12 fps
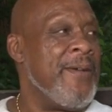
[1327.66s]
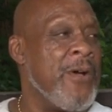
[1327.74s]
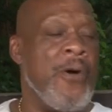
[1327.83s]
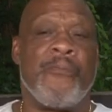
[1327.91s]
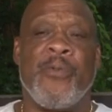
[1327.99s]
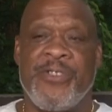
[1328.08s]

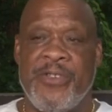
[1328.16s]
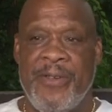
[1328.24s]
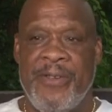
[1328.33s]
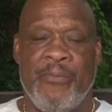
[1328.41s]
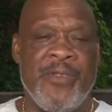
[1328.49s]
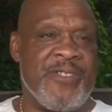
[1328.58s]
Come with
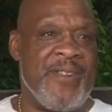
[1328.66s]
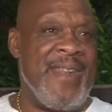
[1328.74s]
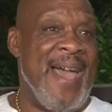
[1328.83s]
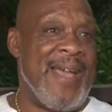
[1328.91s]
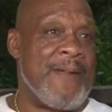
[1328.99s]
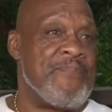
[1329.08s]
your
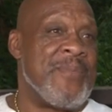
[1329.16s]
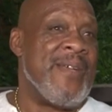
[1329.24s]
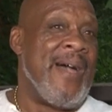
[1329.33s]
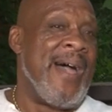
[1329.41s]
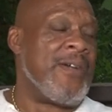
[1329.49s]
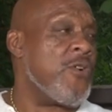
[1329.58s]
neck,
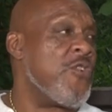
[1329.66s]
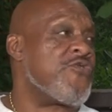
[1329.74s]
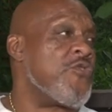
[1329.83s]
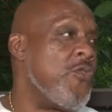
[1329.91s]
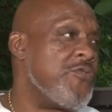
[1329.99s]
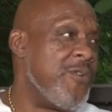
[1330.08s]
I can
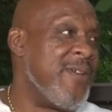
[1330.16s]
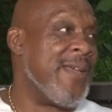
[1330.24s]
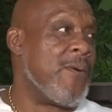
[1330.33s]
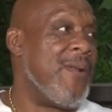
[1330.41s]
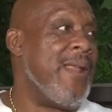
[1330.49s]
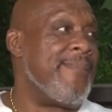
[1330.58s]
control your
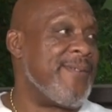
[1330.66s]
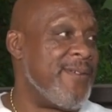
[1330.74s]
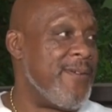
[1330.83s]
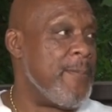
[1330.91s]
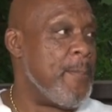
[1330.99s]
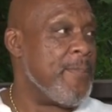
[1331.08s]

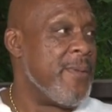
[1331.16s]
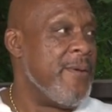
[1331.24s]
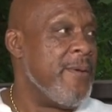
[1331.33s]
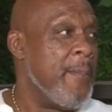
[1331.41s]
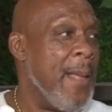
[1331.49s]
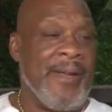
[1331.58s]
equilibrium.
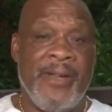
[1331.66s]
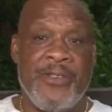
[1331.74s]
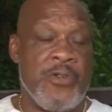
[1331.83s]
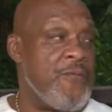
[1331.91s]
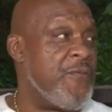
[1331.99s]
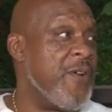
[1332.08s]
I get
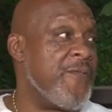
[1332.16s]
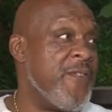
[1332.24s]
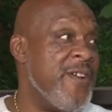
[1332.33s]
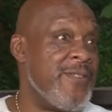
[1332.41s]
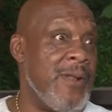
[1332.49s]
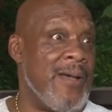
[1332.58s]
you a front
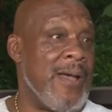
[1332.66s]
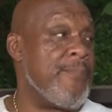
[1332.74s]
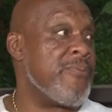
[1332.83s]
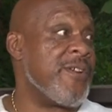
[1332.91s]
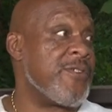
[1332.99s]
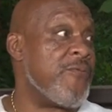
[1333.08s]
face lock, I
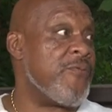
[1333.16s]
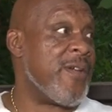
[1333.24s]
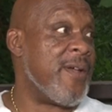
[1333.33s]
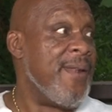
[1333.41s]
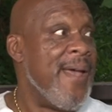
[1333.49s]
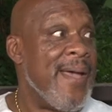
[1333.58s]
break your
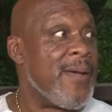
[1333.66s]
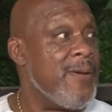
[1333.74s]
freaking neck.